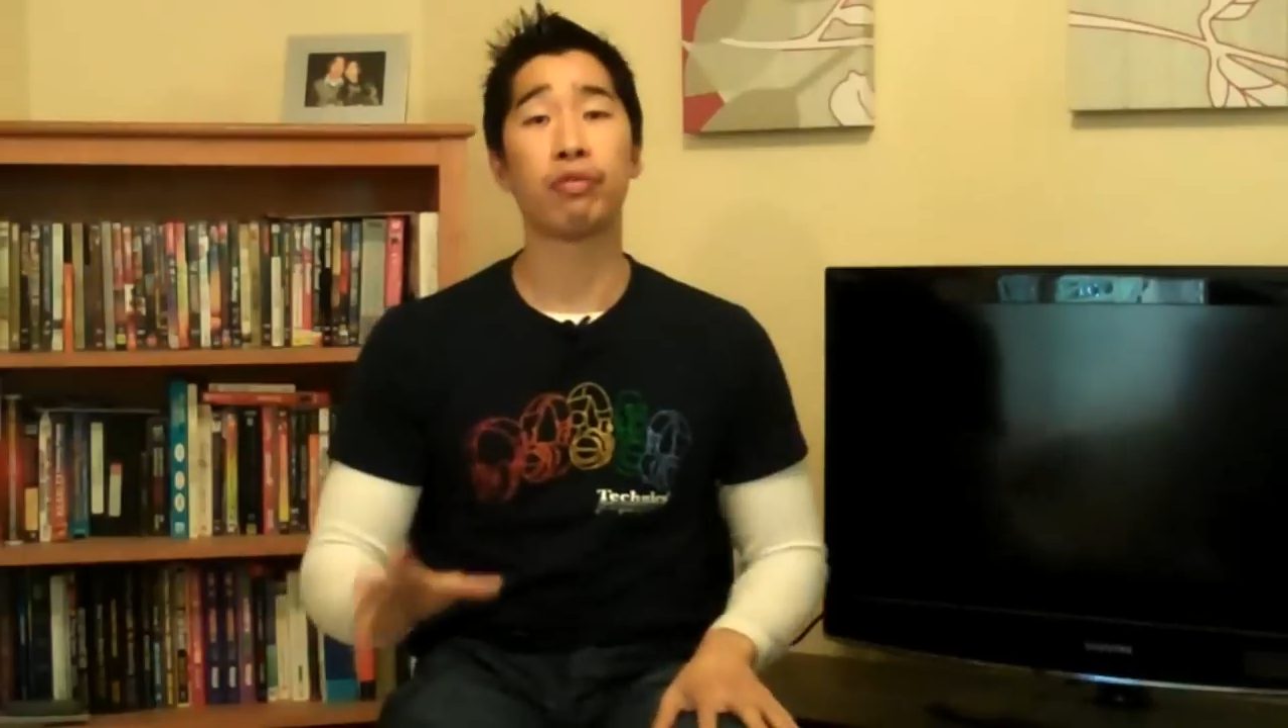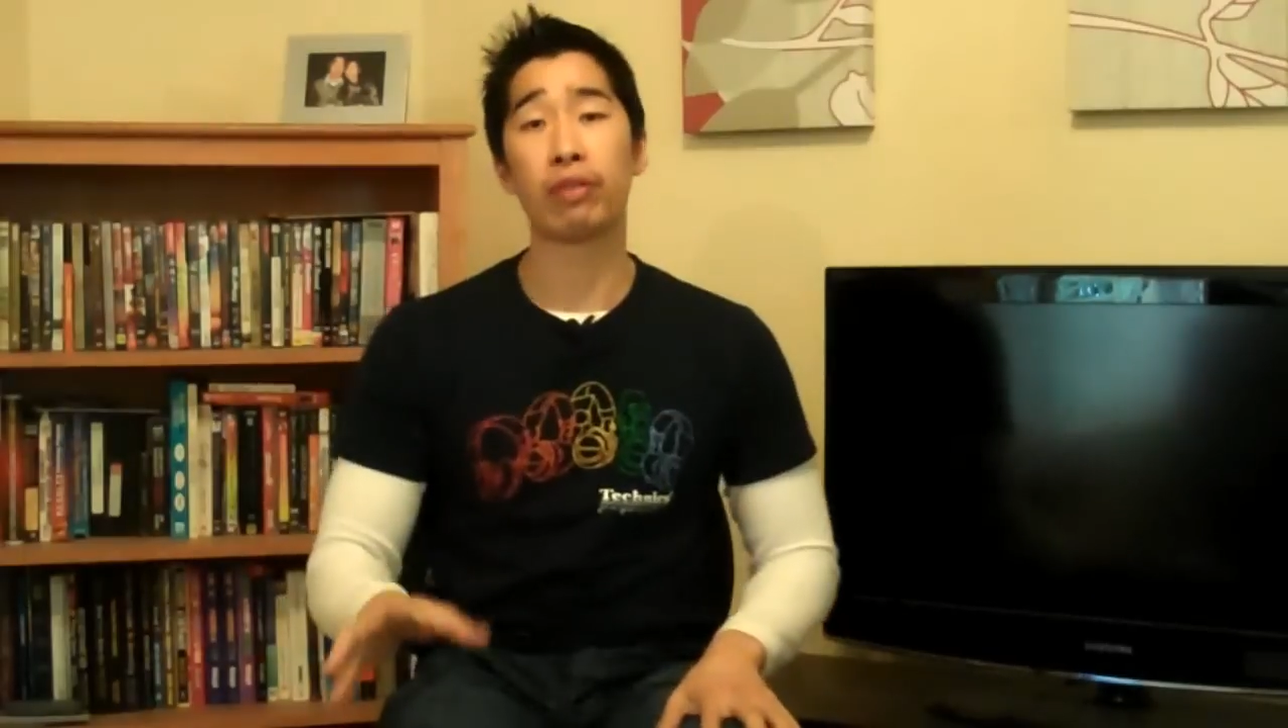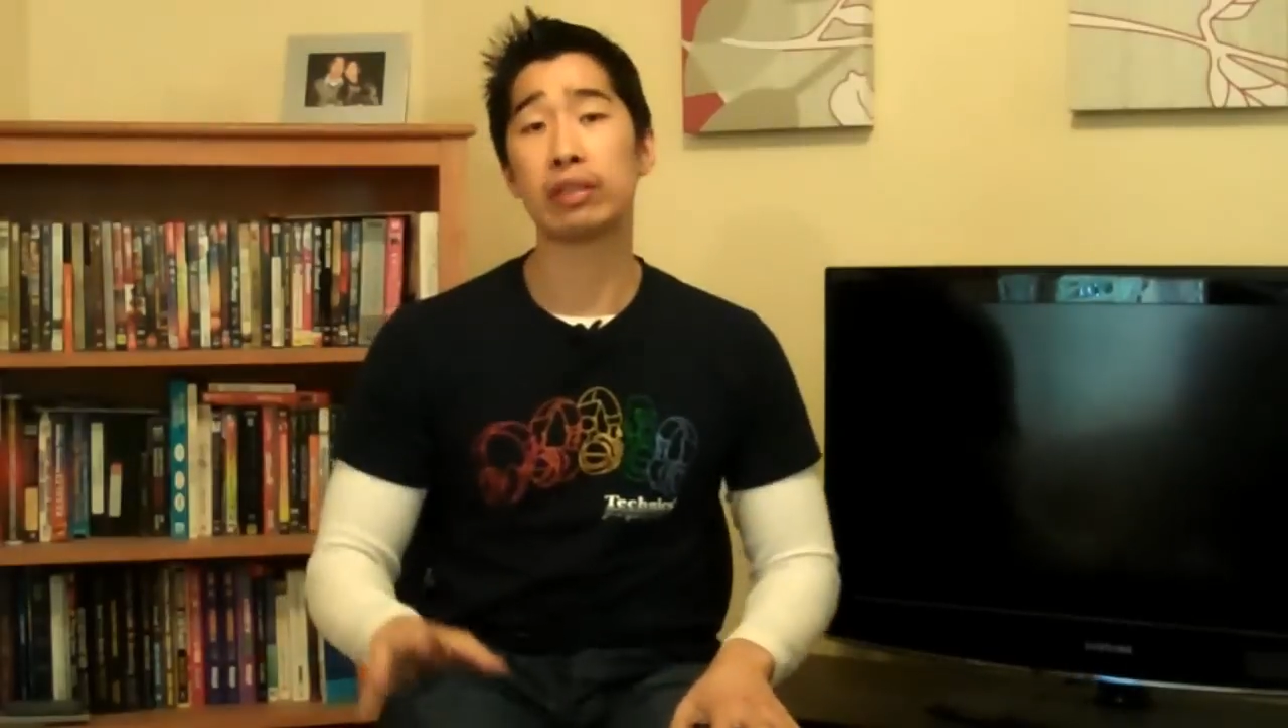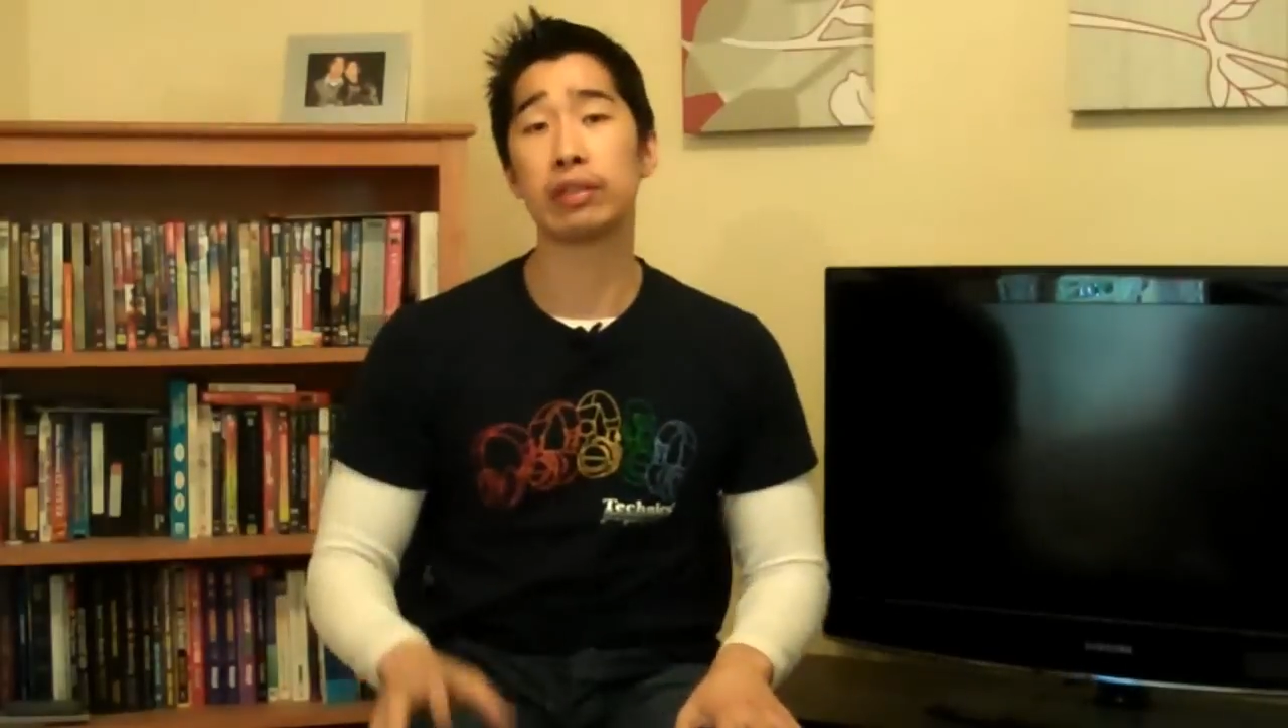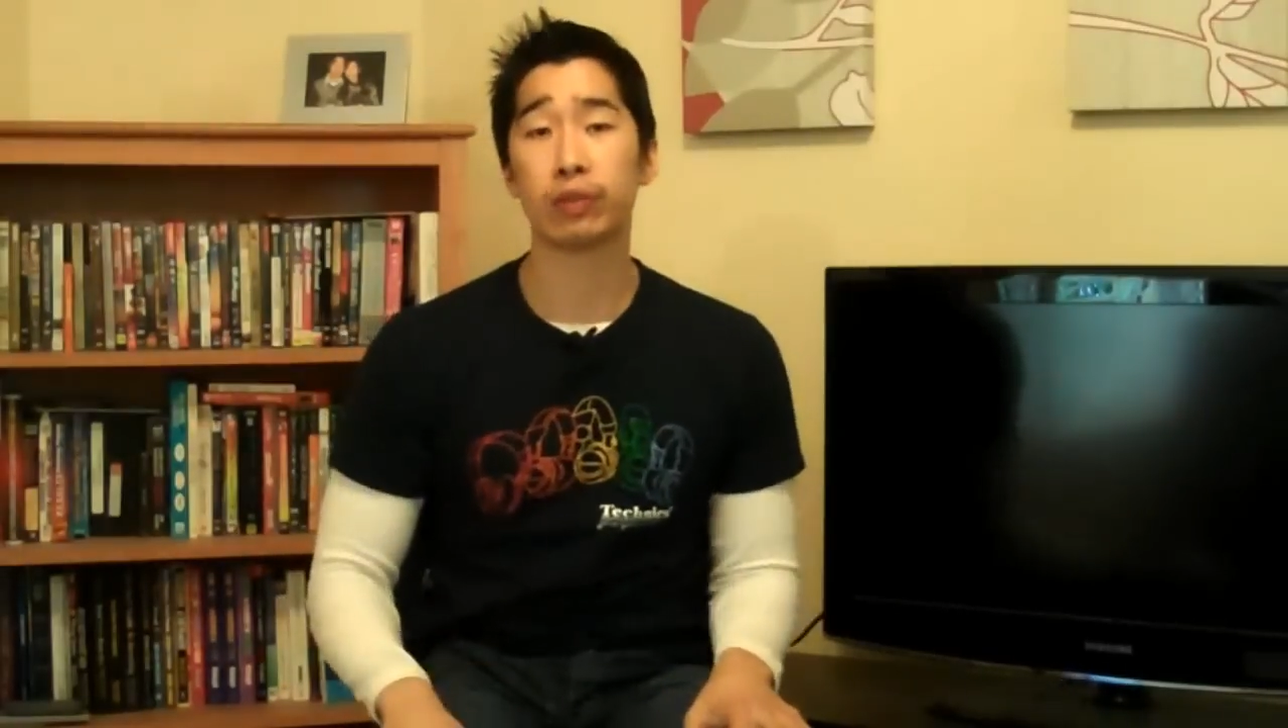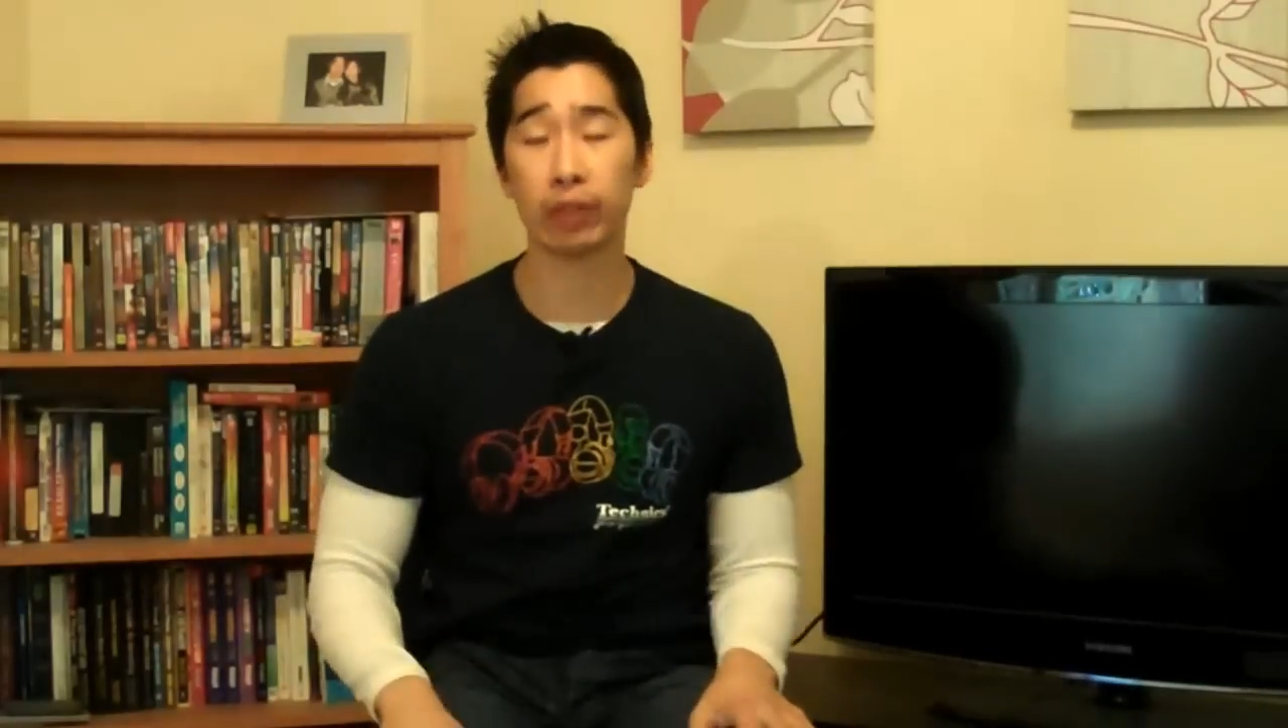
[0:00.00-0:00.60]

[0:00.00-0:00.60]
professional